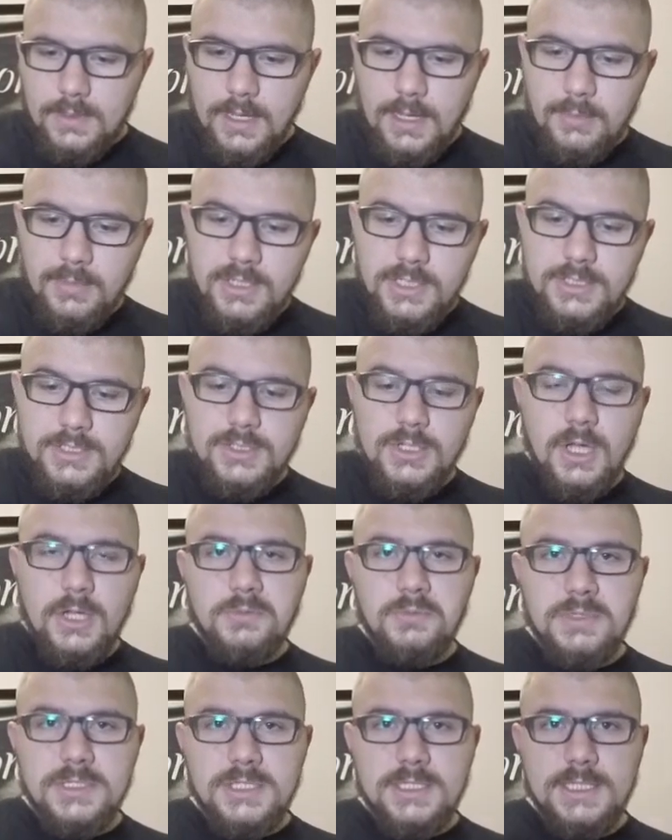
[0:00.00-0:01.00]
I'm going to
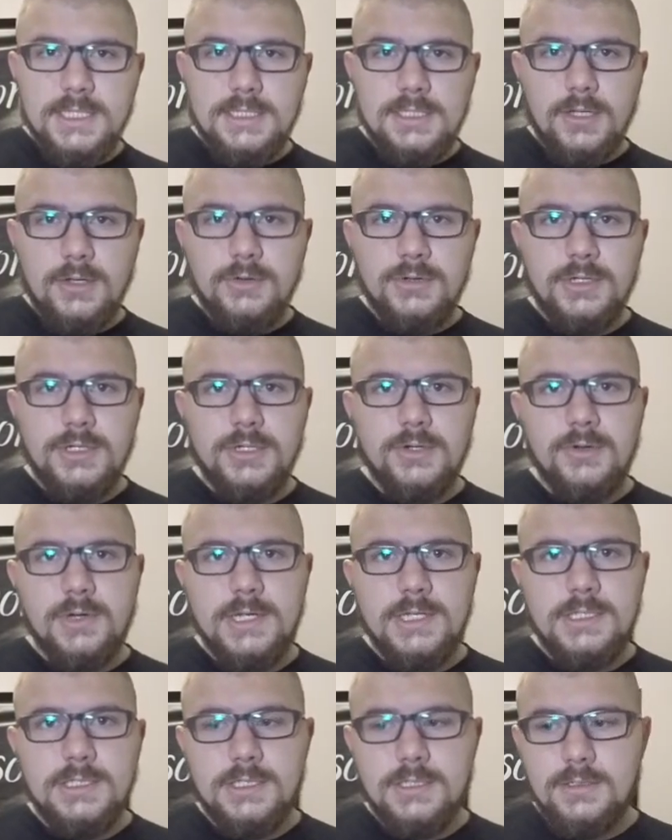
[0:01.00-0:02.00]
start with 600
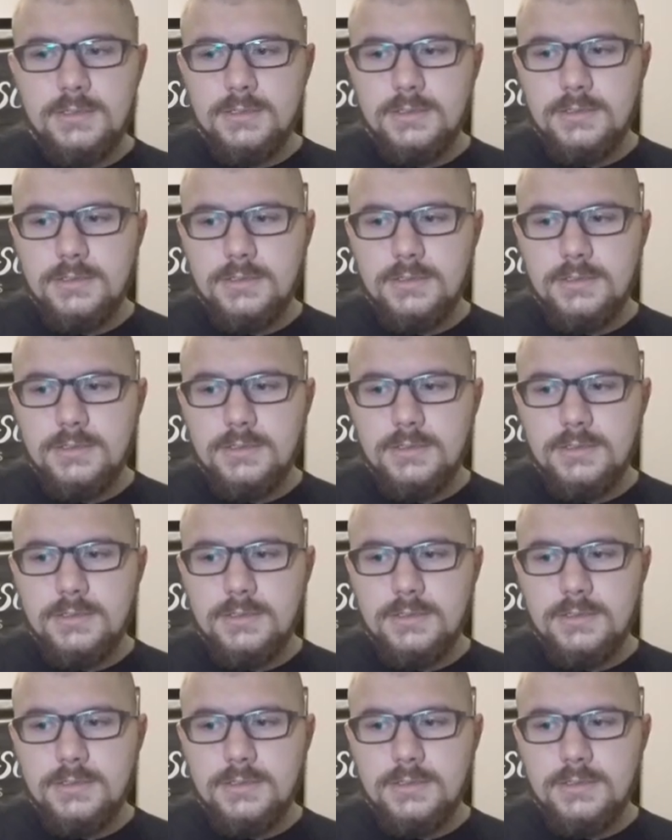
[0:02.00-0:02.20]
grit